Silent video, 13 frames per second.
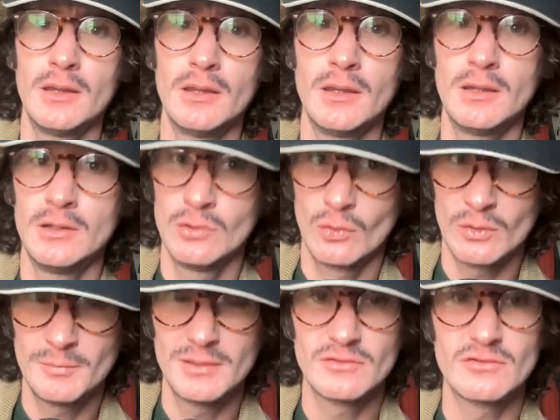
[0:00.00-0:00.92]

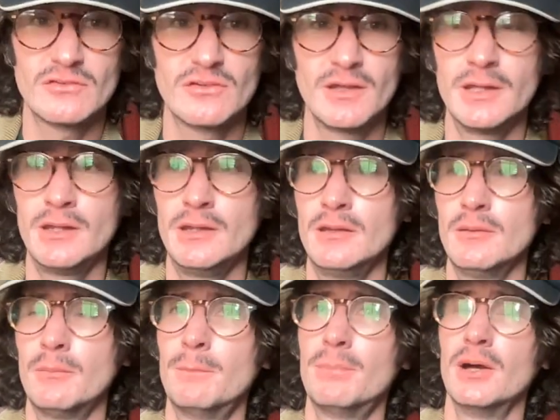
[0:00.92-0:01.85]
enormous city,
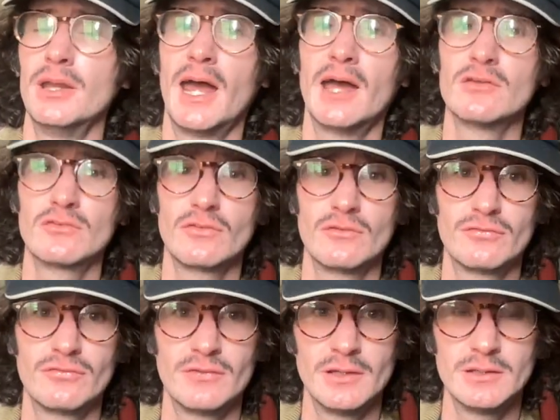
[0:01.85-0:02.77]
but has the
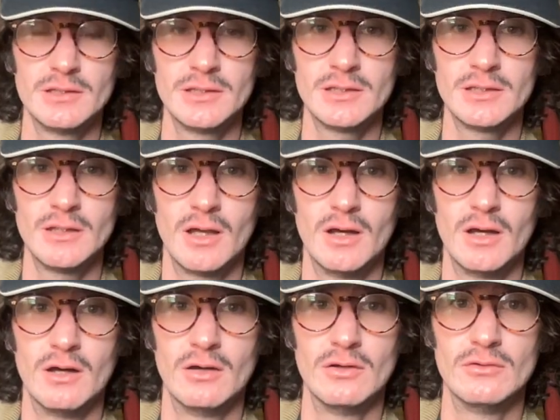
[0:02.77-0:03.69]
feeling
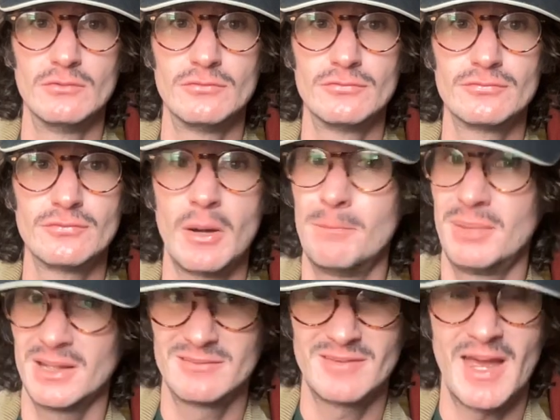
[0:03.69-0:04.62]
of a
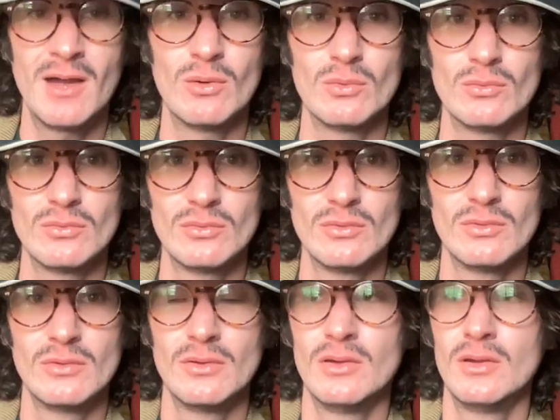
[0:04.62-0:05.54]
big town.
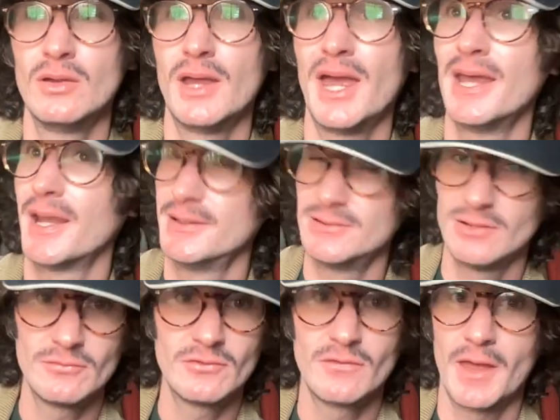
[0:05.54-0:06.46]
And I
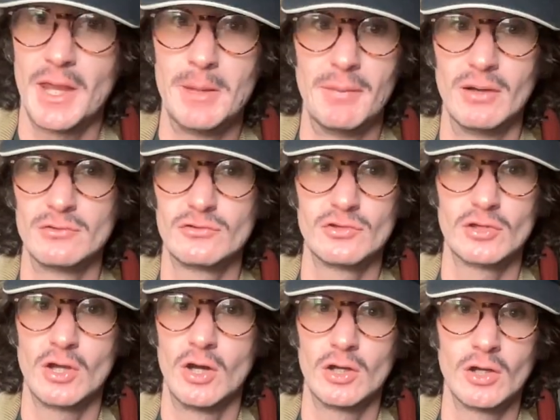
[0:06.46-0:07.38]
loved that about
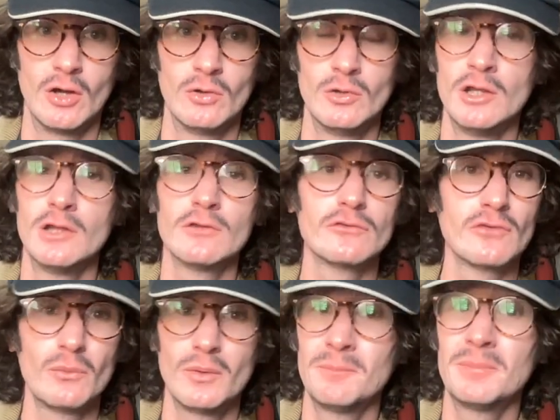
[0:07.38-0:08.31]
Chicago. So
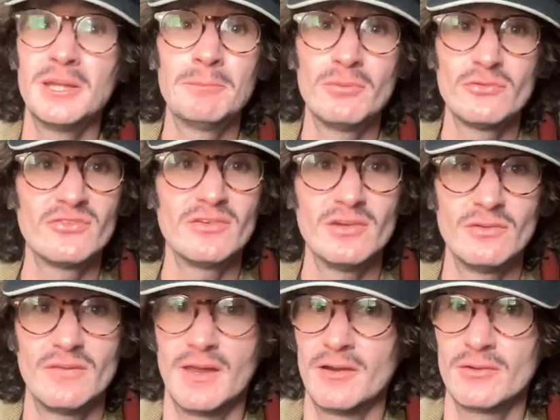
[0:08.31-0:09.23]
when people see you
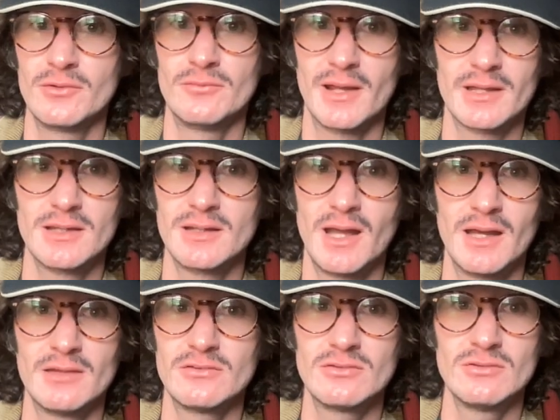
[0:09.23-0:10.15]
there and
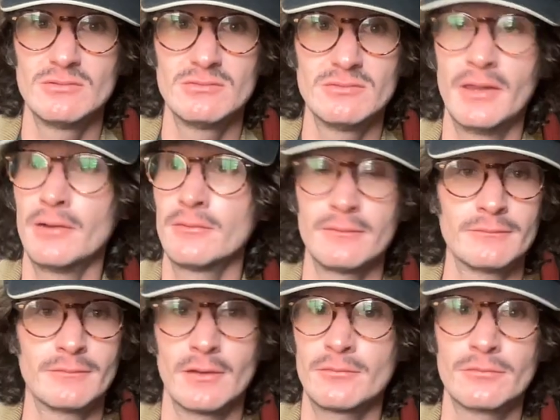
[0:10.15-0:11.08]
recognize you, they're
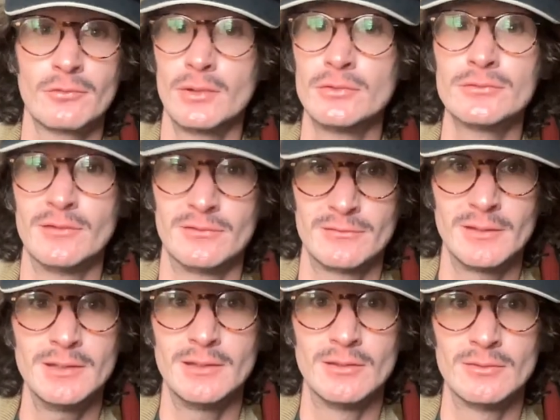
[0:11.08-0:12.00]
thrilled to see
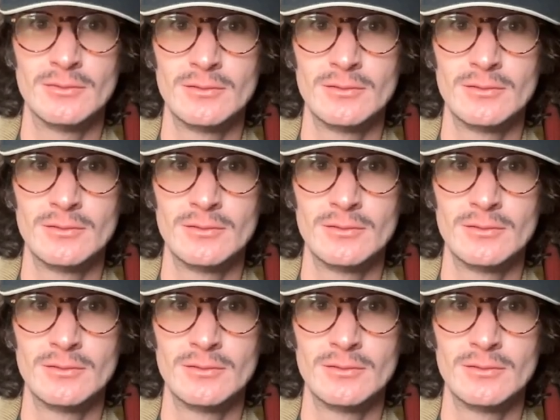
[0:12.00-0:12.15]
you.